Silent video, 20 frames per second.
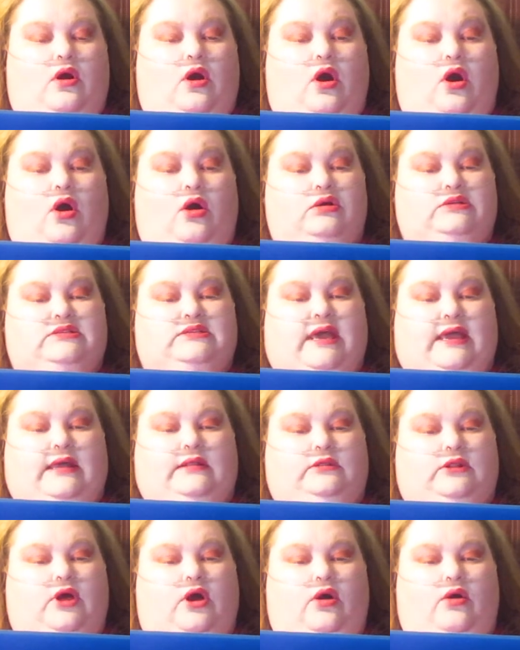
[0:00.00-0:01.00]
All day
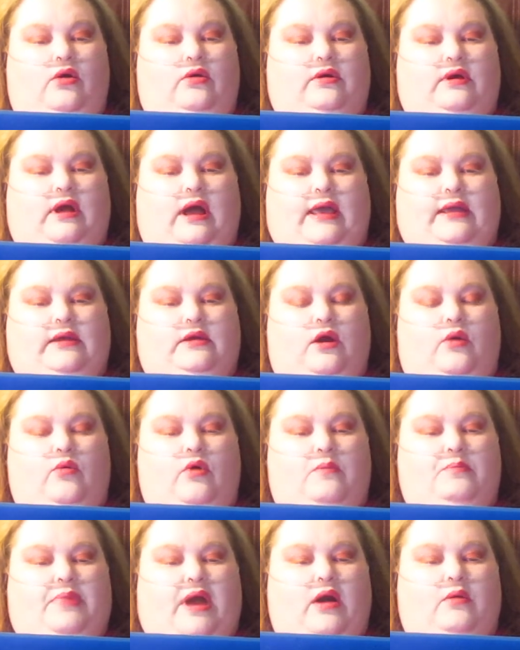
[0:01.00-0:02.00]
long I go
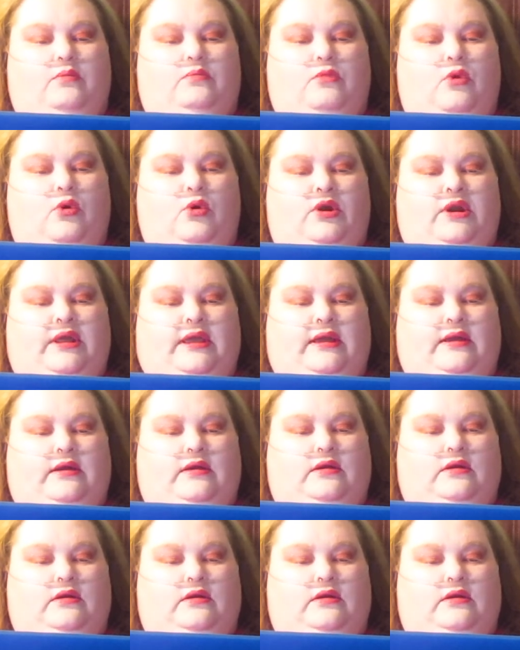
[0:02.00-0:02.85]
about mourning.